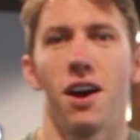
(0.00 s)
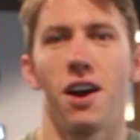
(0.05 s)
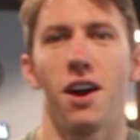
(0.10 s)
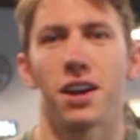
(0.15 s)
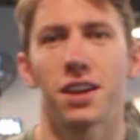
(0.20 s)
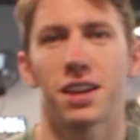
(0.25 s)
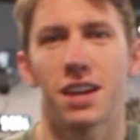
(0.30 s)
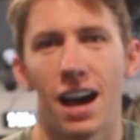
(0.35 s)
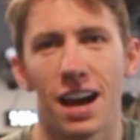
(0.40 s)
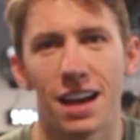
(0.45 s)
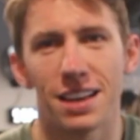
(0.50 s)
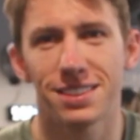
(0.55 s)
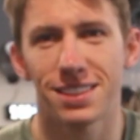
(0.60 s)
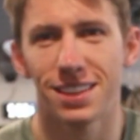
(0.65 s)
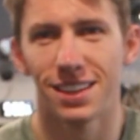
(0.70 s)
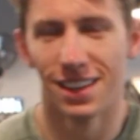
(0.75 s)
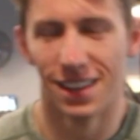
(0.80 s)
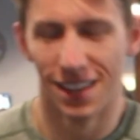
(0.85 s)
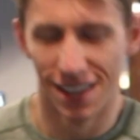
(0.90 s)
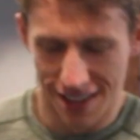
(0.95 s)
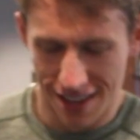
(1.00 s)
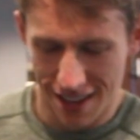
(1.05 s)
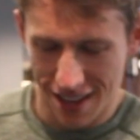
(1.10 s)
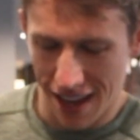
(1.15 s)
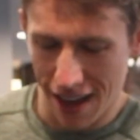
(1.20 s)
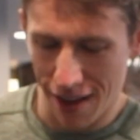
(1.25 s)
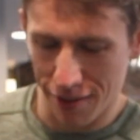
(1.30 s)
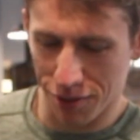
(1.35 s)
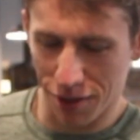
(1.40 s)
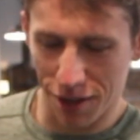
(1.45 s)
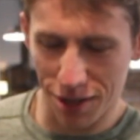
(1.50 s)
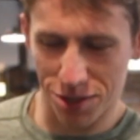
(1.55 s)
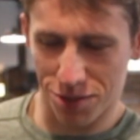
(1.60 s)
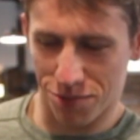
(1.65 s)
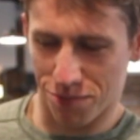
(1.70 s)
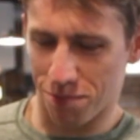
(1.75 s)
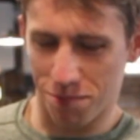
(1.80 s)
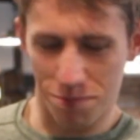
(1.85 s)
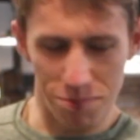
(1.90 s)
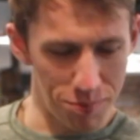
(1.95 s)
All right, guys. After I
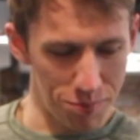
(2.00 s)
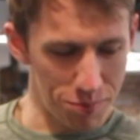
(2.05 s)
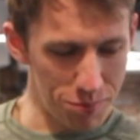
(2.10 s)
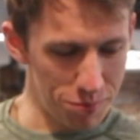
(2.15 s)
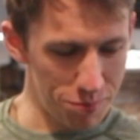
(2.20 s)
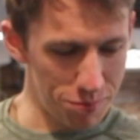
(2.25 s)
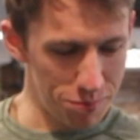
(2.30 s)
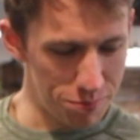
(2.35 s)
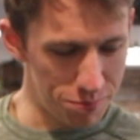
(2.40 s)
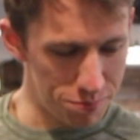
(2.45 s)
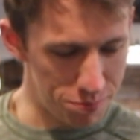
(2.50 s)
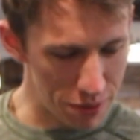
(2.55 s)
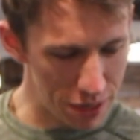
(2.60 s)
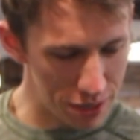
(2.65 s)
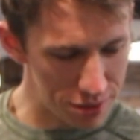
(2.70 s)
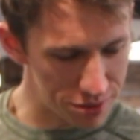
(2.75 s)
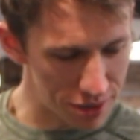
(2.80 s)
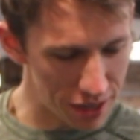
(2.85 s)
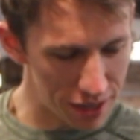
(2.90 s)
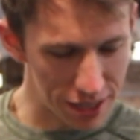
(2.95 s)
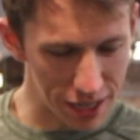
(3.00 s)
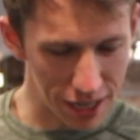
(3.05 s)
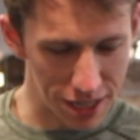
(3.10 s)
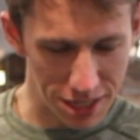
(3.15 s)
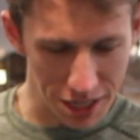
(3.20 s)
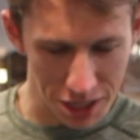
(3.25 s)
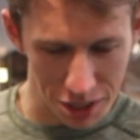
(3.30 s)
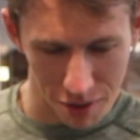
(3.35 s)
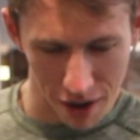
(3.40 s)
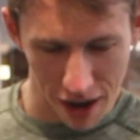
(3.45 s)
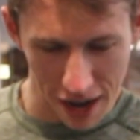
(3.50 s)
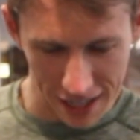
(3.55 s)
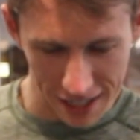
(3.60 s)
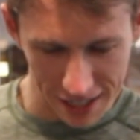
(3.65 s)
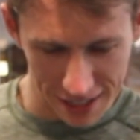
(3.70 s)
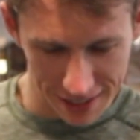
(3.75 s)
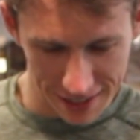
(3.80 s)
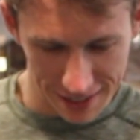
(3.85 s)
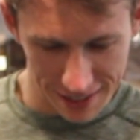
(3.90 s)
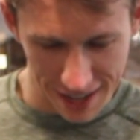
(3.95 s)
just basically, I think I did crack
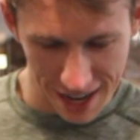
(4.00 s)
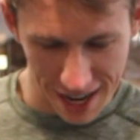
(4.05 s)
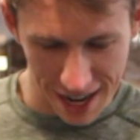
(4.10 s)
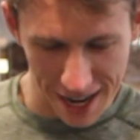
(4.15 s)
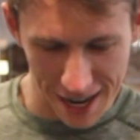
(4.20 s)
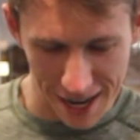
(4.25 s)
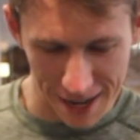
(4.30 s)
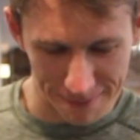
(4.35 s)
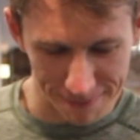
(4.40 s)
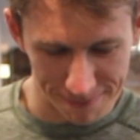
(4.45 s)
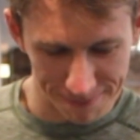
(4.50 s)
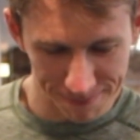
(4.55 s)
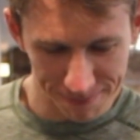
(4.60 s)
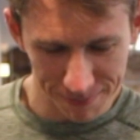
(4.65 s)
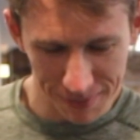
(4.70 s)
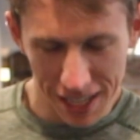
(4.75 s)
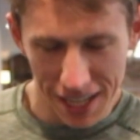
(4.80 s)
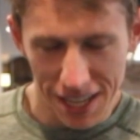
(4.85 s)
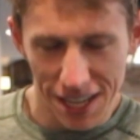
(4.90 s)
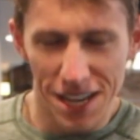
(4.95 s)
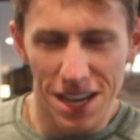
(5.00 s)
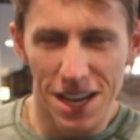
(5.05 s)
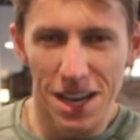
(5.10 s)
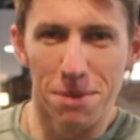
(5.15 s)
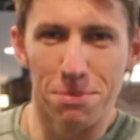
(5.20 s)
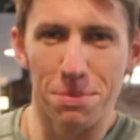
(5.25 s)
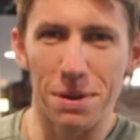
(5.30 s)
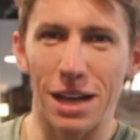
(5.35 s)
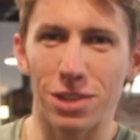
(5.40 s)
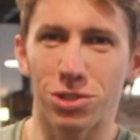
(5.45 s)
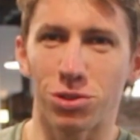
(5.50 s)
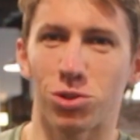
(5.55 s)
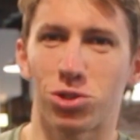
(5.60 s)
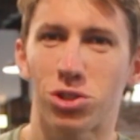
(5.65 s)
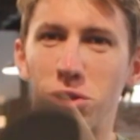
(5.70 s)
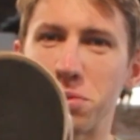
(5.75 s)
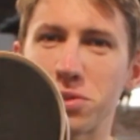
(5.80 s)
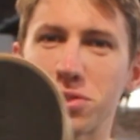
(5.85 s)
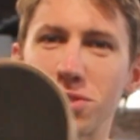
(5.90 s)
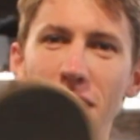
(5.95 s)
it. But yeah, so
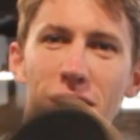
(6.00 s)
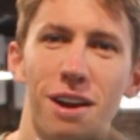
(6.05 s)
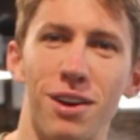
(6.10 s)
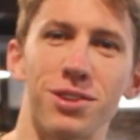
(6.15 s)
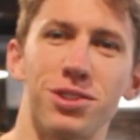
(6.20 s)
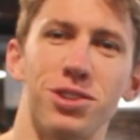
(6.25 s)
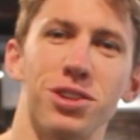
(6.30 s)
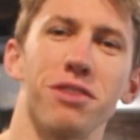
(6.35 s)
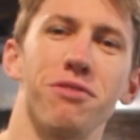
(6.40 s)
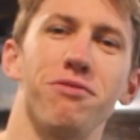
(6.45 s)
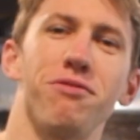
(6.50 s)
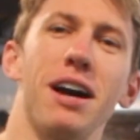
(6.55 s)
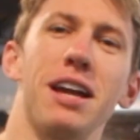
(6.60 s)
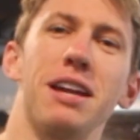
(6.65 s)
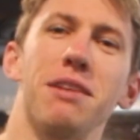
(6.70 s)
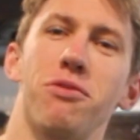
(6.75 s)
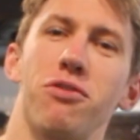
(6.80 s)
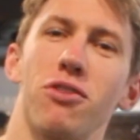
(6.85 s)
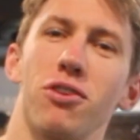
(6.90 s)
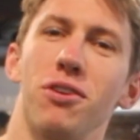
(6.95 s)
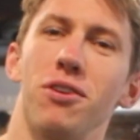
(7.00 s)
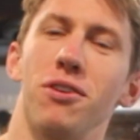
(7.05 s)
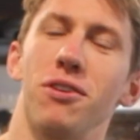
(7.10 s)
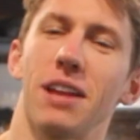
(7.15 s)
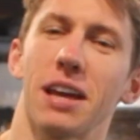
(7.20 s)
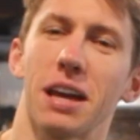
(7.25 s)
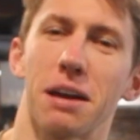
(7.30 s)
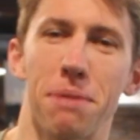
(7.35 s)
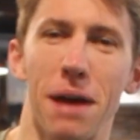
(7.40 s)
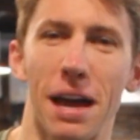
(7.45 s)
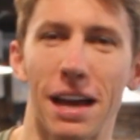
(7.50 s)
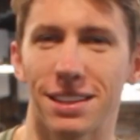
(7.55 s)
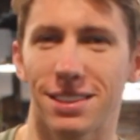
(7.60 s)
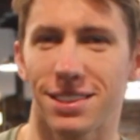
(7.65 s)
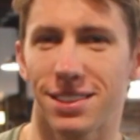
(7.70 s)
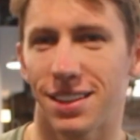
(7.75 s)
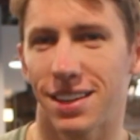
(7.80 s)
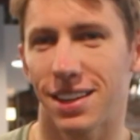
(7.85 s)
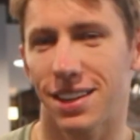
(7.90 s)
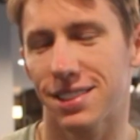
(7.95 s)
super sliders, you can find them for like a pack of
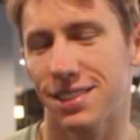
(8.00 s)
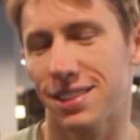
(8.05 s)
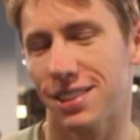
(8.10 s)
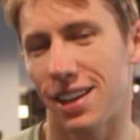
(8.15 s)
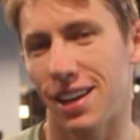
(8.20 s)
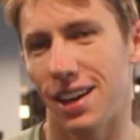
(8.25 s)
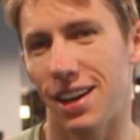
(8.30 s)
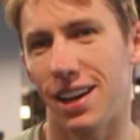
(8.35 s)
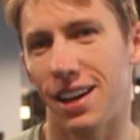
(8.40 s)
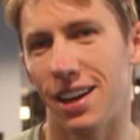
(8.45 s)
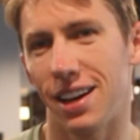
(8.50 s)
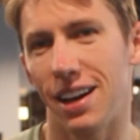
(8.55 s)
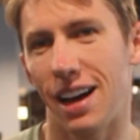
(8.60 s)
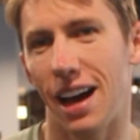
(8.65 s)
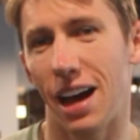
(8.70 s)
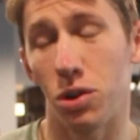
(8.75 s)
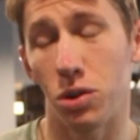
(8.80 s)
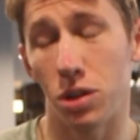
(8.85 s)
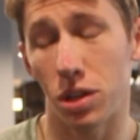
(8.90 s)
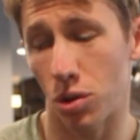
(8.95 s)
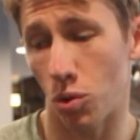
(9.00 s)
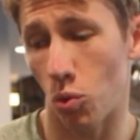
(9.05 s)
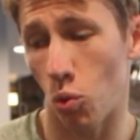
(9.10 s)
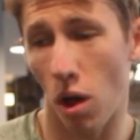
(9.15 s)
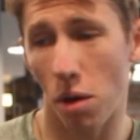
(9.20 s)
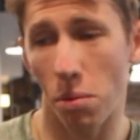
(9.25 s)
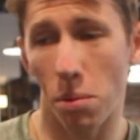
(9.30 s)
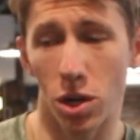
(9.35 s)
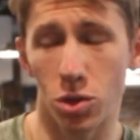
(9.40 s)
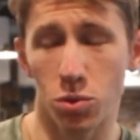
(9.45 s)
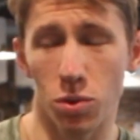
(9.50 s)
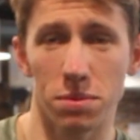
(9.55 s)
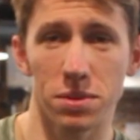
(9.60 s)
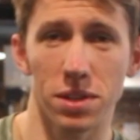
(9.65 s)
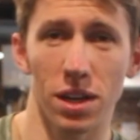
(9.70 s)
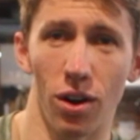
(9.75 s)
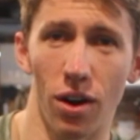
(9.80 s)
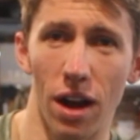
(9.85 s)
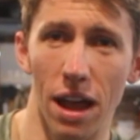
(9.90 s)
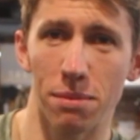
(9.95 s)
6 on either Walmart's
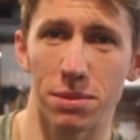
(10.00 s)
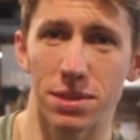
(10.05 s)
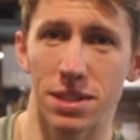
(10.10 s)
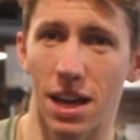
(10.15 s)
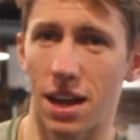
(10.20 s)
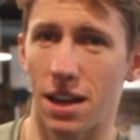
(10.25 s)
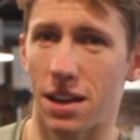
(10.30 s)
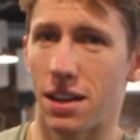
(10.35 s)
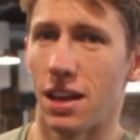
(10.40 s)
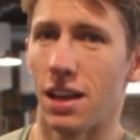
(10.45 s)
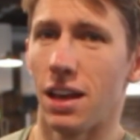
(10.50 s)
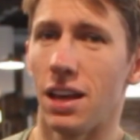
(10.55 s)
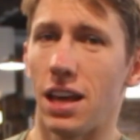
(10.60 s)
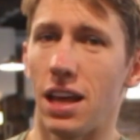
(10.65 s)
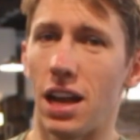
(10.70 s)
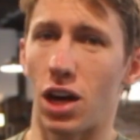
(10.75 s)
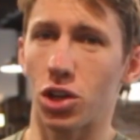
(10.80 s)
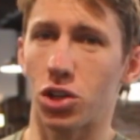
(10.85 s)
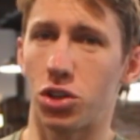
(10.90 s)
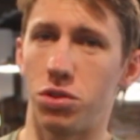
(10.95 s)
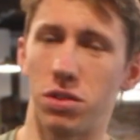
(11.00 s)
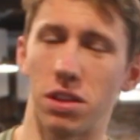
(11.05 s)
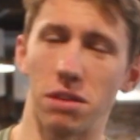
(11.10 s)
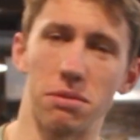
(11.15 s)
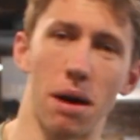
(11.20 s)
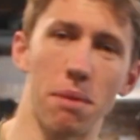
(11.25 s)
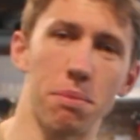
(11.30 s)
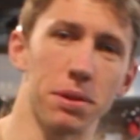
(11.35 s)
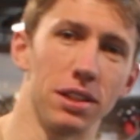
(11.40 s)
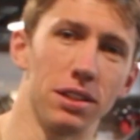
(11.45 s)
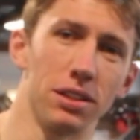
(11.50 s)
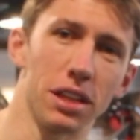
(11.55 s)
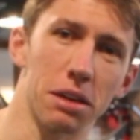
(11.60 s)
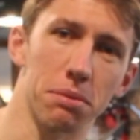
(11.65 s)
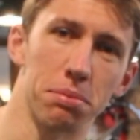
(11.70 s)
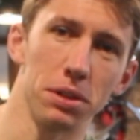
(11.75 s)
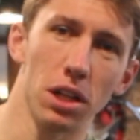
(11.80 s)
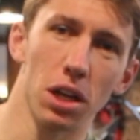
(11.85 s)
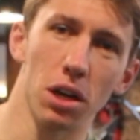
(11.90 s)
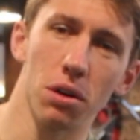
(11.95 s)
website or Amazon, and I'll cue them up in the
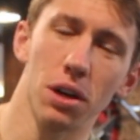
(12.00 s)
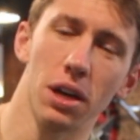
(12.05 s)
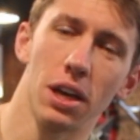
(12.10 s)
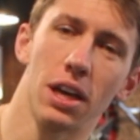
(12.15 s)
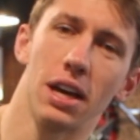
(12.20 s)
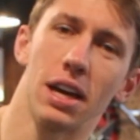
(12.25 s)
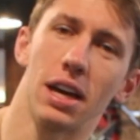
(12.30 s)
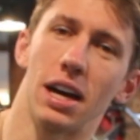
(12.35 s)
link below.